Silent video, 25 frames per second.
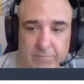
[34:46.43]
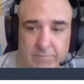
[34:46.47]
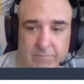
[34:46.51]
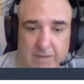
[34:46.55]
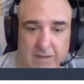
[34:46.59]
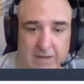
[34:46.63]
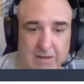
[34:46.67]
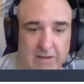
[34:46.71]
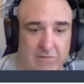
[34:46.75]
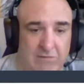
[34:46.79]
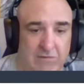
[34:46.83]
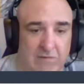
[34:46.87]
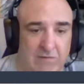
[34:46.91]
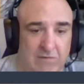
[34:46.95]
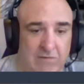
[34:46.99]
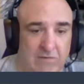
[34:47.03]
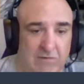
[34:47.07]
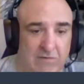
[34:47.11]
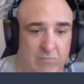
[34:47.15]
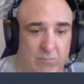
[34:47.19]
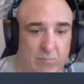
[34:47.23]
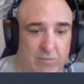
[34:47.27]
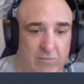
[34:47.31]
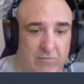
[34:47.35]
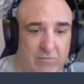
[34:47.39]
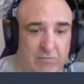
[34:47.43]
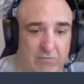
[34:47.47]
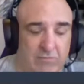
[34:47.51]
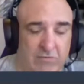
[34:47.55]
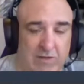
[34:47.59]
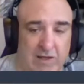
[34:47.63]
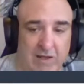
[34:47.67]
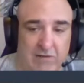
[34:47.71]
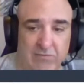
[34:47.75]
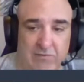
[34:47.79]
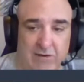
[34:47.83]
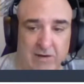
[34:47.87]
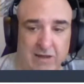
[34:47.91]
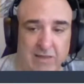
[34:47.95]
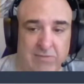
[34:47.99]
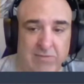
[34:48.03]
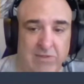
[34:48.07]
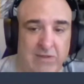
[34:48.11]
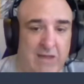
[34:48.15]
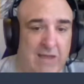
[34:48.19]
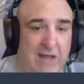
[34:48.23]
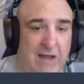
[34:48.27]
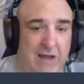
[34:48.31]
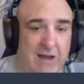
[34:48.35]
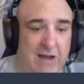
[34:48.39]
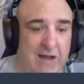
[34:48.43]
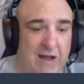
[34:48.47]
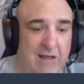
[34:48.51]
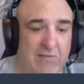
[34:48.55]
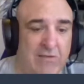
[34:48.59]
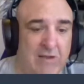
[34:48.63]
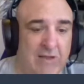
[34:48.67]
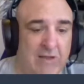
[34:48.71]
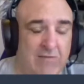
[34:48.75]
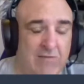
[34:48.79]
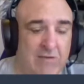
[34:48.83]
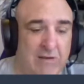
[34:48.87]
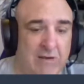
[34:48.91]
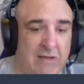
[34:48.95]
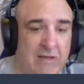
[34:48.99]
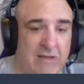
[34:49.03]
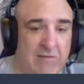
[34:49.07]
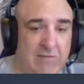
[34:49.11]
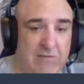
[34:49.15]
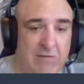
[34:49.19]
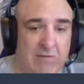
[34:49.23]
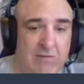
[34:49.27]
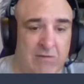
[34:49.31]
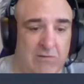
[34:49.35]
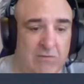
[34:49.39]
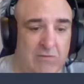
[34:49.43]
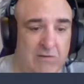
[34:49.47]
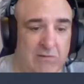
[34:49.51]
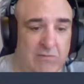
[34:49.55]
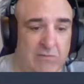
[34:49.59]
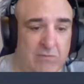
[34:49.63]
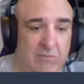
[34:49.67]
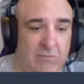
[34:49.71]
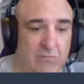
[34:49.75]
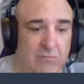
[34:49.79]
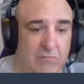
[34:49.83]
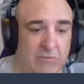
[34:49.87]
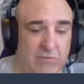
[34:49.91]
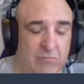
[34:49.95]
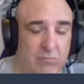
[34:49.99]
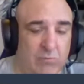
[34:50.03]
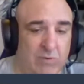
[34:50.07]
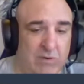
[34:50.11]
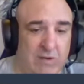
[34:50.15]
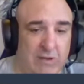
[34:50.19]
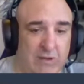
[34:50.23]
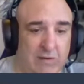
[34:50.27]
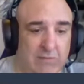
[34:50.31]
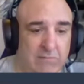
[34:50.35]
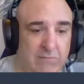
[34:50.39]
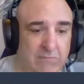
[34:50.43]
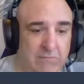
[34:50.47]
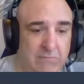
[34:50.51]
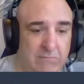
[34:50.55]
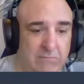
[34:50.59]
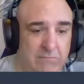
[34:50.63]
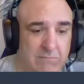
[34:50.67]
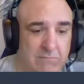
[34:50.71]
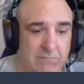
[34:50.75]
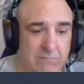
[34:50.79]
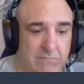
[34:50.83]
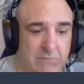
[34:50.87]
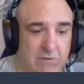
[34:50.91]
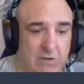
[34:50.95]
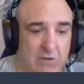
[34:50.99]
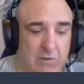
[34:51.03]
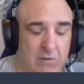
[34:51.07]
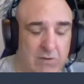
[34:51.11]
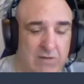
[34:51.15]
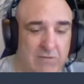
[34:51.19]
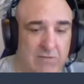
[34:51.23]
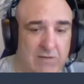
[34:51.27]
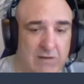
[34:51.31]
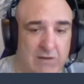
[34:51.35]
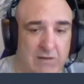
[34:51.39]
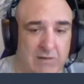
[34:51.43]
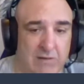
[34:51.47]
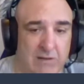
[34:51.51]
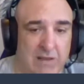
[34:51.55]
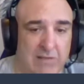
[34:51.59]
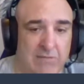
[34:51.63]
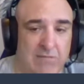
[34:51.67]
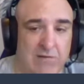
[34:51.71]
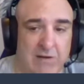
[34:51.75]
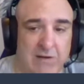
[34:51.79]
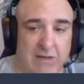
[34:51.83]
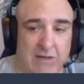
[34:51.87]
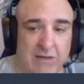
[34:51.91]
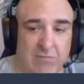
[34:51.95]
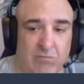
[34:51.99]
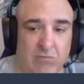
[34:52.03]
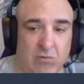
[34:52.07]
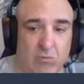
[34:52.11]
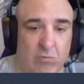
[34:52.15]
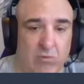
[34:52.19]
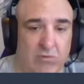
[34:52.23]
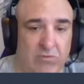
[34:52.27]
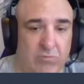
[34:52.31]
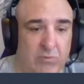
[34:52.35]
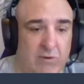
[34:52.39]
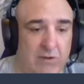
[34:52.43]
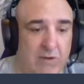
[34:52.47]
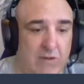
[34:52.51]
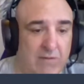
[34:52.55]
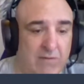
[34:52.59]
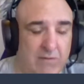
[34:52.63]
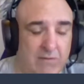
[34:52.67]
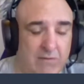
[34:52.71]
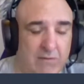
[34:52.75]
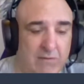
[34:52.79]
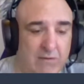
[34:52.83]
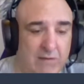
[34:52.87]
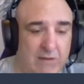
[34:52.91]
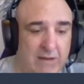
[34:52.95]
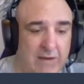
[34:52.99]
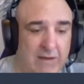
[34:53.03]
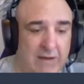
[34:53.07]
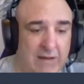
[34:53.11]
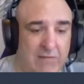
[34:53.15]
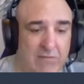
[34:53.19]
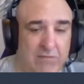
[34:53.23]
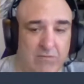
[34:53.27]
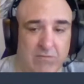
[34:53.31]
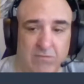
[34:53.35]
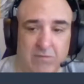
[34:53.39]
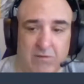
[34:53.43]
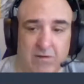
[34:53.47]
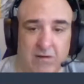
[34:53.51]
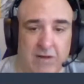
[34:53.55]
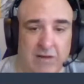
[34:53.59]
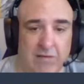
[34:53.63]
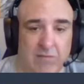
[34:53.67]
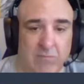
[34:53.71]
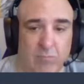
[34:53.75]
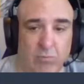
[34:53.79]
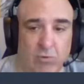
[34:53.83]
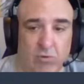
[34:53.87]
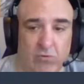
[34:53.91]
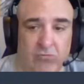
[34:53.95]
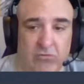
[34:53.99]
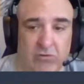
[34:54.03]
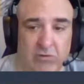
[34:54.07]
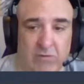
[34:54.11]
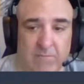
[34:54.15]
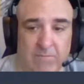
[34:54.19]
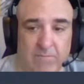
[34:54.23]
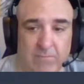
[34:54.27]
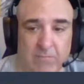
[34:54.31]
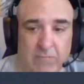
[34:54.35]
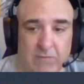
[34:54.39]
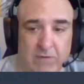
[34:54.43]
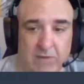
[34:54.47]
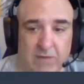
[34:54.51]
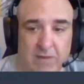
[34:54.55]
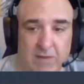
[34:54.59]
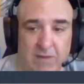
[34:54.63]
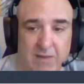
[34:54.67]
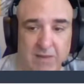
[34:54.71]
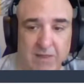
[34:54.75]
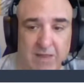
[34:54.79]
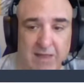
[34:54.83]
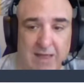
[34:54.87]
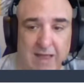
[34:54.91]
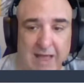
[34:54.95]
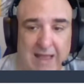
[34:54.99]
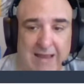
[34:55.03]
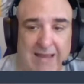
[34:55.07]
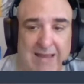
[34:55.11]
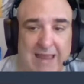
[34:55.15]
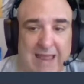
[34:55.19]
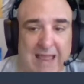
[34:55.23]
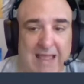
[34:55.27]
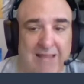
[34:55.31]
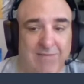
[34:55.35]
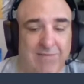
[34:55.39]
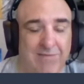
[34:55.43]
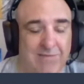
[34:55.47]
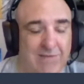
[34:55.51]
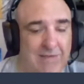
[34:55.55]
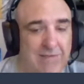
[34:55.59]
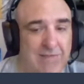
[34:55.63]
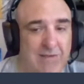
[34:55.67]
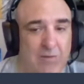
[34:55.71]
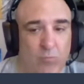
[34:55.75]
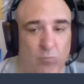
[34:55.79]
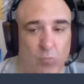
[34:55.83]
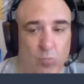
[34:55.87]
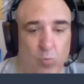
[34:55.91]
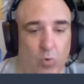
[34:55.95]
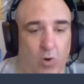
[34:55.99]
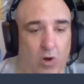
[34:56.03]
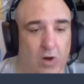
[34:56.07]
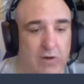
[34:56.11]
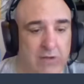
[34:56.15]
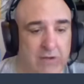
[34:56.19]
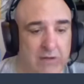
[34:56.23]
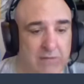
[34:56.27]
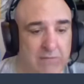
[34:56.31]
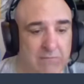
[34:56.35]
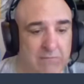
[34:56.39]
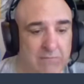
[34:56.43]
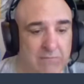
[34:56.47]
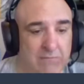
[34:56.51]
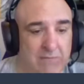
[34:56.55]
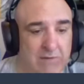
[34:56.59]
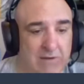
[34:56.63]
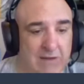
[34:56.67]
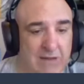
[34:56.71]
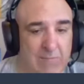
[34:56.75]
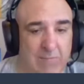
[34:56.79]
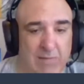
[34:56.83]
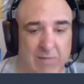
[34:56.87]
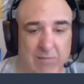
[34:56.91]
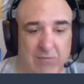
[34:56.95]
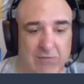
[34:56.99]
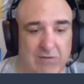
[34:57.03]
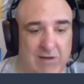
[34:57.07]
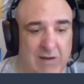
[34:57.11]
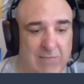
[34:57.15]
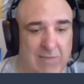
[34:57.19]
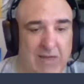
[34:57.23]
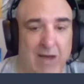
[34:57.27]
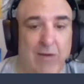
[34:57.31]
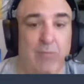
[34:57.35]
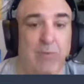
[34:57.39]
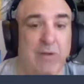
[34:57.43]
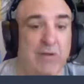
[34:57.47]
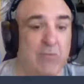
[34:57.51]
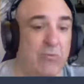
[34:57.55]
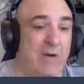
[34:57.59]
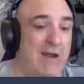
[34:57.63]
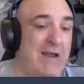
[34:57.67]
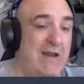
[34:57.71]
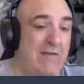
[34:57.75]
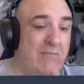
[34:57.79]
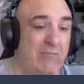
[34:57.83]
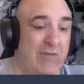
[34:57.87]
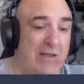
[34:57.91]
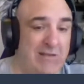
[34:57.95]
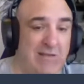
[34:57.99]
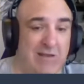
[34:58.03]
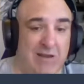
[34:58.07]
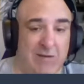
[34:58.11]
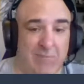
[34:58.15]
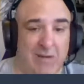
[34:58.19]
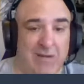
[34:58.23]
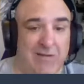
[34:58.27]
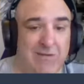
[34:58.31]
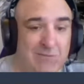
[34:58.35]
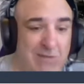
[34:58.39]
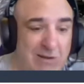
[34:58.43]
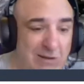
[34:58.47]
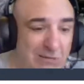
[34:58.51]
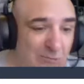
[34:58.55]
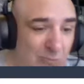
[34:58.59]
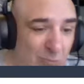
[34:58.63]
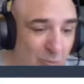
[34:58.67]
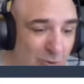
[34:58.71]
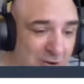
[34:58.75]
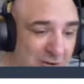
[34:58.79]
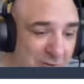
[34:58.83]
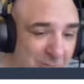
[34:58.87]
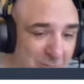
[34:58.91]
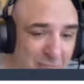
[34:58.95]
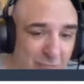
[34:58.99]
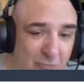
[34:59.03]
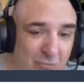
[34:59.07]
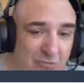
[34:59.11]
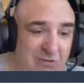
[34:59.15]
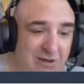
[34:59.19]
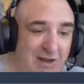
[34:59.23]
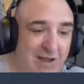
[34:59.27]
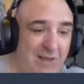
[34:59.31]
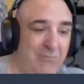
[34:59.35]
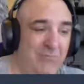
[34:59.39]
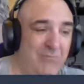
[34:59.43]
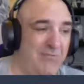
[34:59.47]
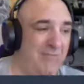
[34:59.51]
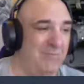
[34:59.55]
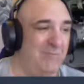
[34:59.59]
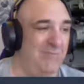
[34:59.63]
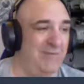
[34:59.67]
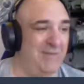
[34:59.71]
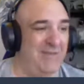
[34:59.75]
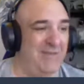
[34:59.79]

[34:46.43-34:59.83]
And he says 61 versus Sox. I think he's going to get to 62 this weekend. He's going to hit 2 or 3 against Boston. I can't see them walking him every time. That would be great if they did. Imagine if they just walk him 4 times.